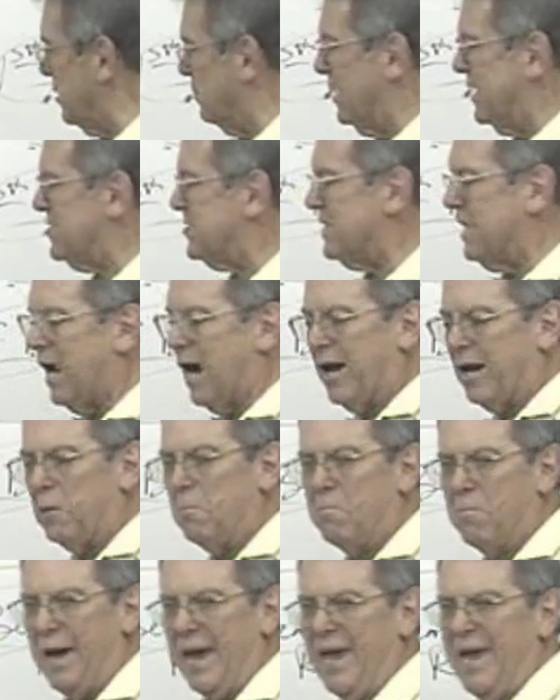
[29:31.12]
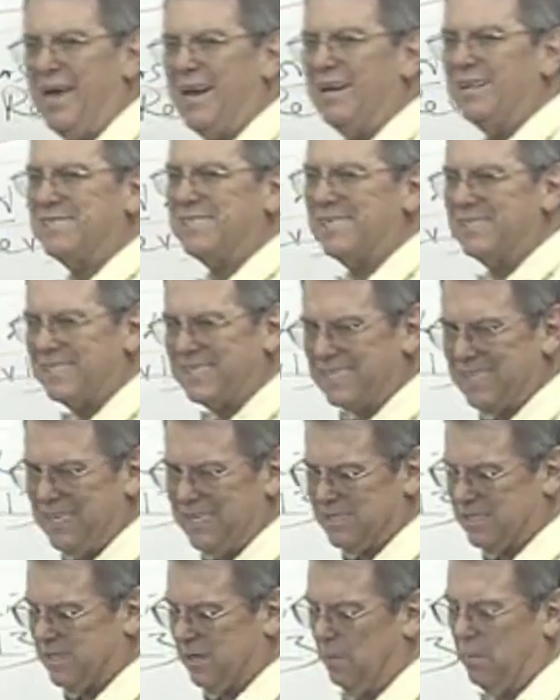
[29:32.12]
It's not a man, it's a
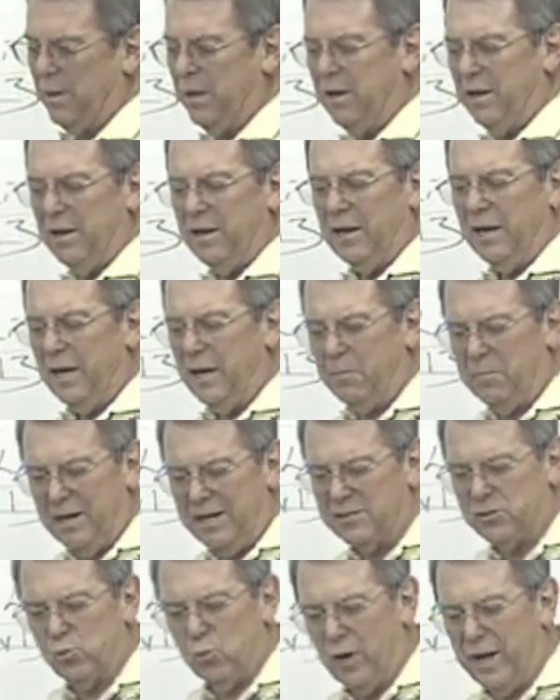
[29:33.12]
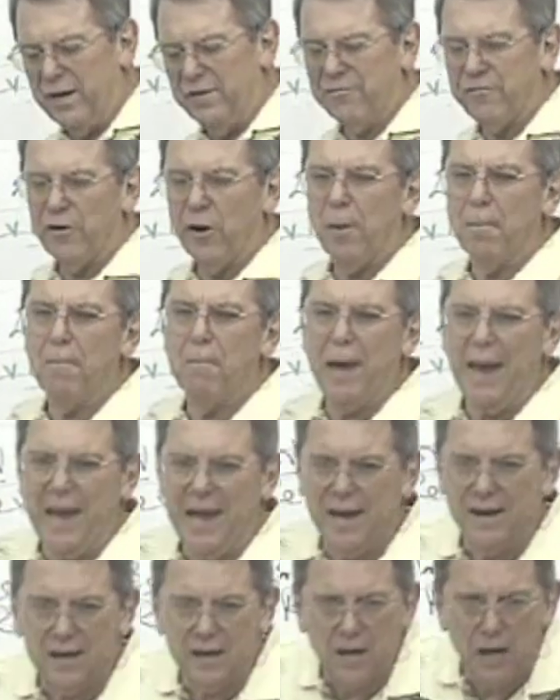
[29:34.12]
system. Everybody's waiting for a
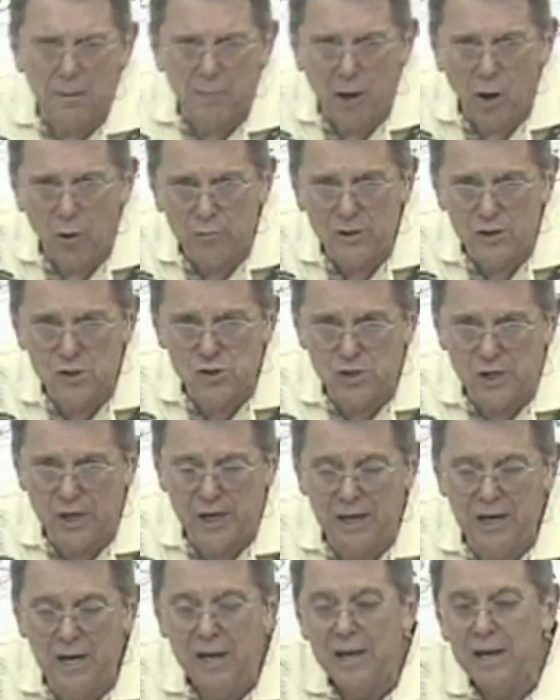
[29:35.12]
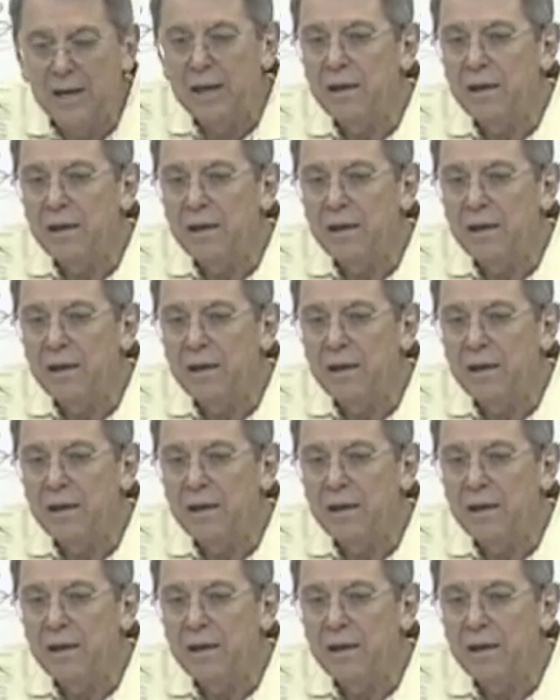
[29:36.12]
man to come on the scene.